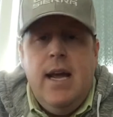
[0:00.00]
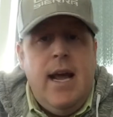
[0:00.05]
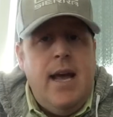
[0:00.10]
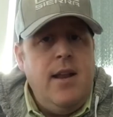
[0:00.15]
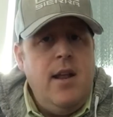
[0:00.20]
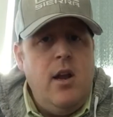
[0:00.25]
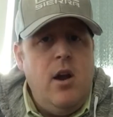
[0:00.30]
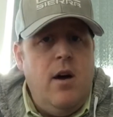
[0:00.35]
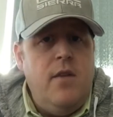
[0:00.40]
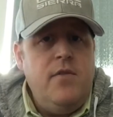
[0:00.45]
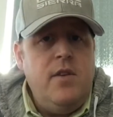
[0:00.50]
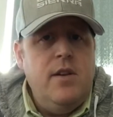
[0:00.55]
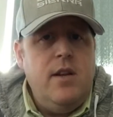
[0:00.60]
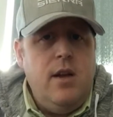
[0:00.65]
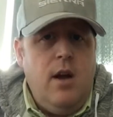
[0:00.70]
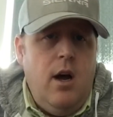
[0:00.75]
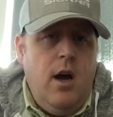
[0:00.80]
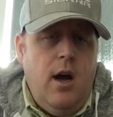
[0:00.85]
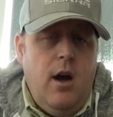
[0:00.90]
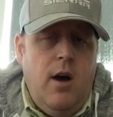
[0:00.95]
And then
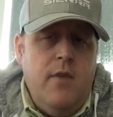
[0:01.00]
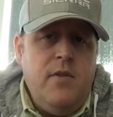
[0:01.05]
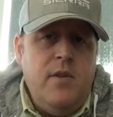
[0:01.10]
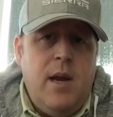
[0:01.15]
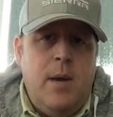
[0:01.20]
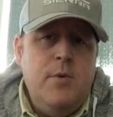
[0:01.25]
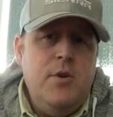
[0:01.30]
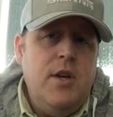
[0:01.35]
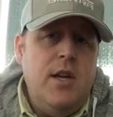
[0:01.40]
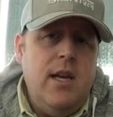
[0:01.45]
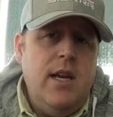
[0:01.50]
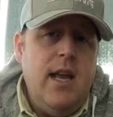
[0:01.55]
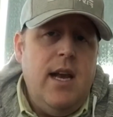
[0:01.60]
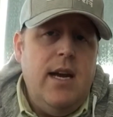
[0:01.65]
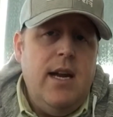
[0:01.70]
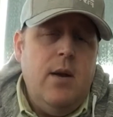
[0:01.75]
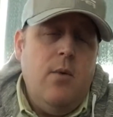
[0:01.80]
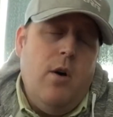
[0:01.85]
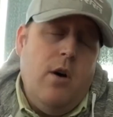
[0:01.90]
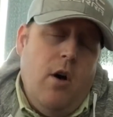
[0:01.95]
oftentimes you're going to get
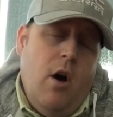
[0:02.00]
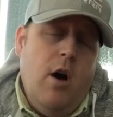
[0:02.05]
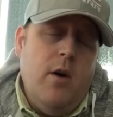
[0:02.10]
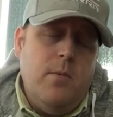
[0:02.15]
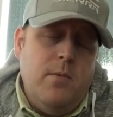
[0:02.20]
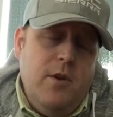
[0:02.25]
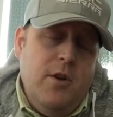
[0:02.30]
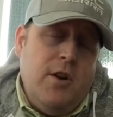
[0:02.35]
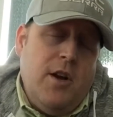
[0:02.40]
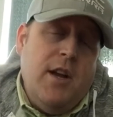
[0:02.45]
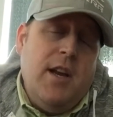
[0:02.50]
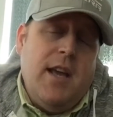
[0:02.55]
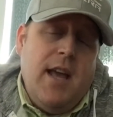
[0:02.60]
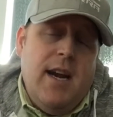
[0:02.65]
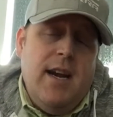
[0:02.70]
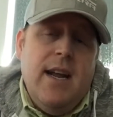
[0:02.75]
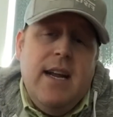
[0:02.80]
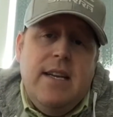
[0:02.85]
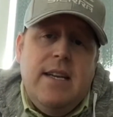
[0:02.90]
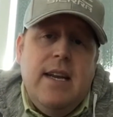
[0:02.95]
you're going to
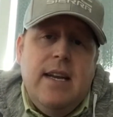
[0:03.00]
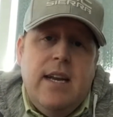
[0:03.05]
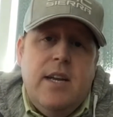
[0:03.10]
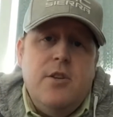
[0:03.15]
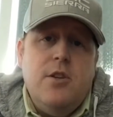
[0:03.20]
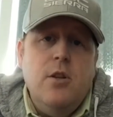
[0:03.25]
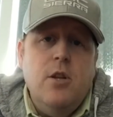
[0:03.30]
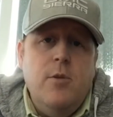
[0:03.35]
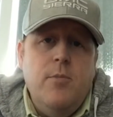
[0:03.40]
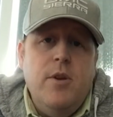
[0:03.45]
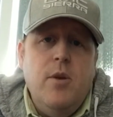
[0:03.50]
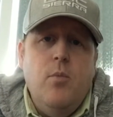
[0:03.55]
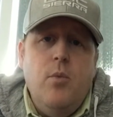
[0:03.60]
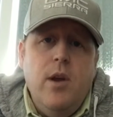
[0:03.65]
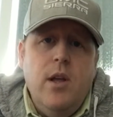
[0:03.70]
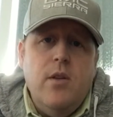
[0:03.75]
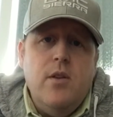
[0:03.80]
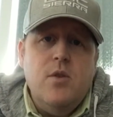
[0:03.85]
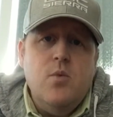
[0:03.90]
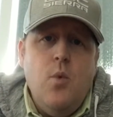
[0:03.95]
get an 18-inch aluminum
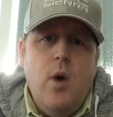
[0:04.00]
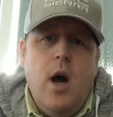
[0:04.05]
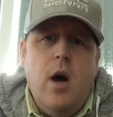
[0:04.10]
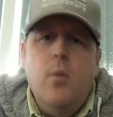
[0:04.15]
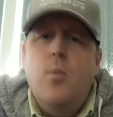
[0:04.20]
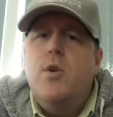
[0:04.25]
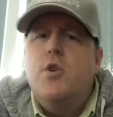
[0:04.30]
wheel as well,